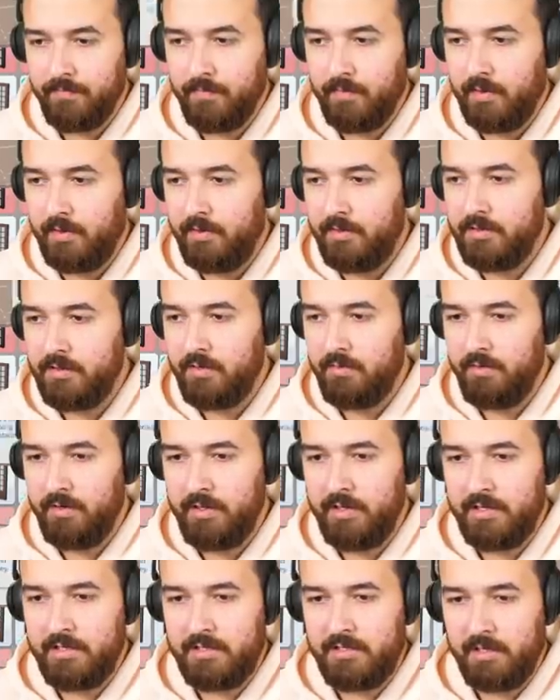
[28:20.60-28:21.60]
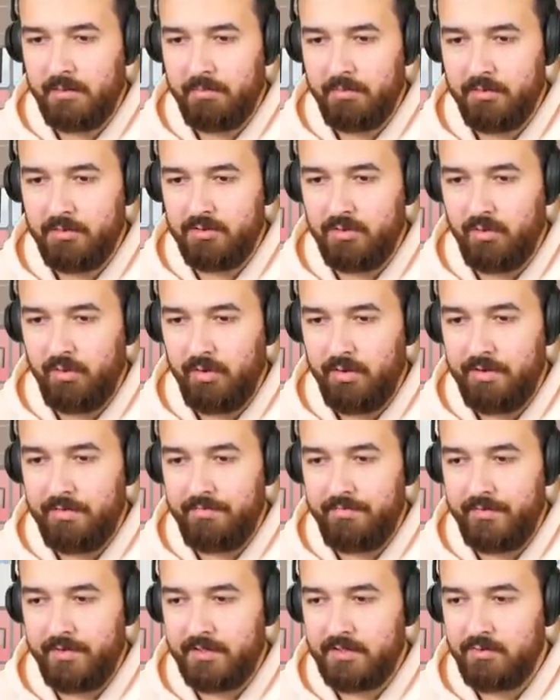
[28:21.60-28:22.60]
Hmm, there's not really a double door
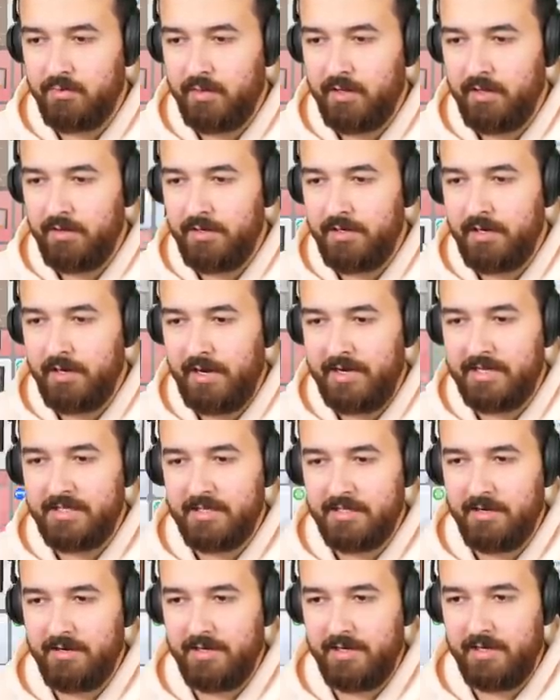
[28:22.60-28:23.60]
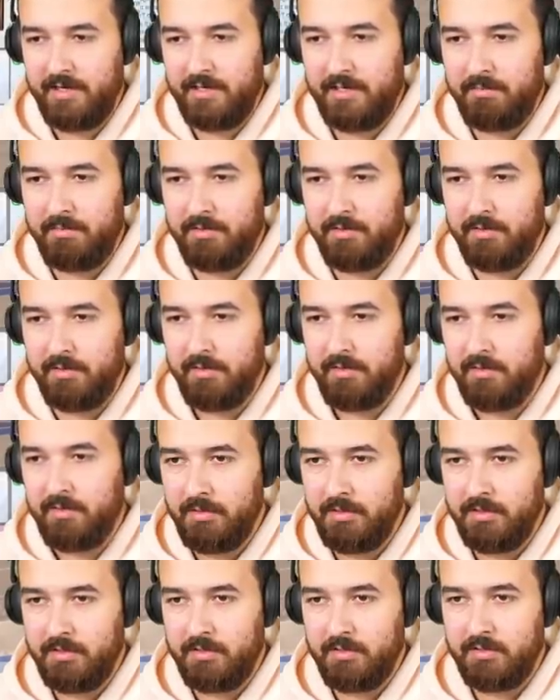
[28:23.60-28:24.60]
that fits well on here. I guess I don't need a double door.
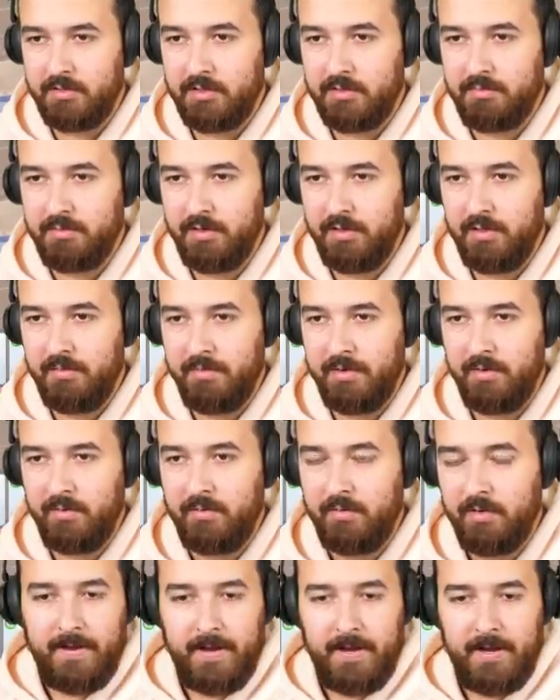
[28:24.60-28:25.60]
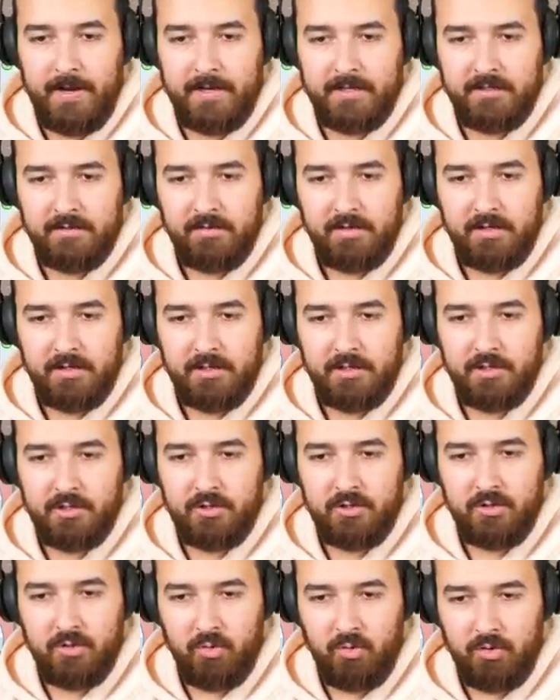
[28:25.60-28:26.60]
I'll just use this, put it in the middle. Uh, is there a
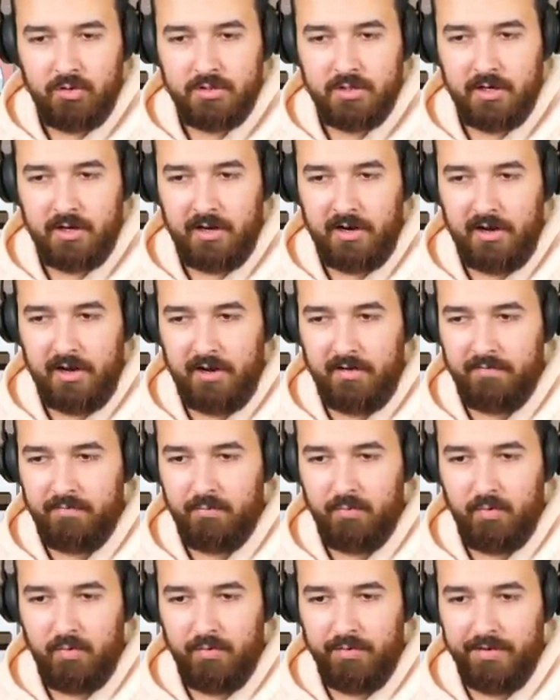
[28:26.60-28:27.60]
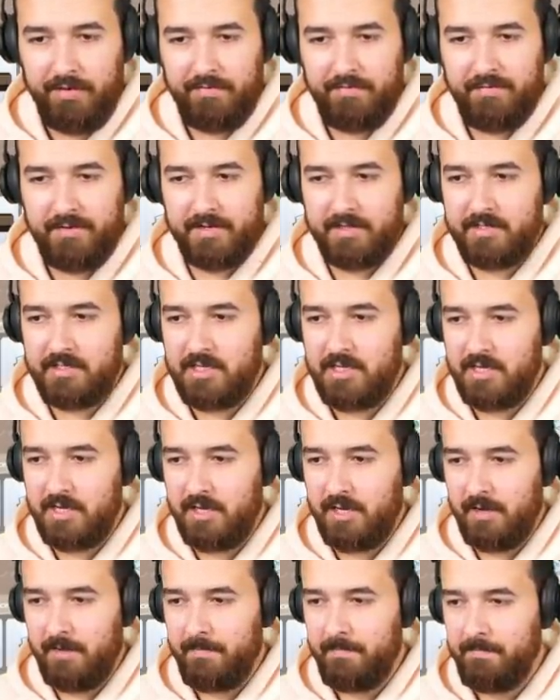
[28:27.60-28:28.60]
shorter half wall that fits
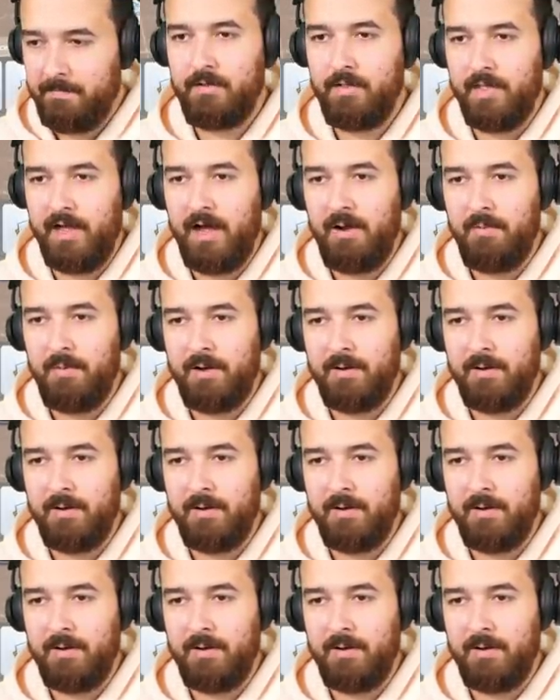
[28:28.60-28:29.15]
here? Do that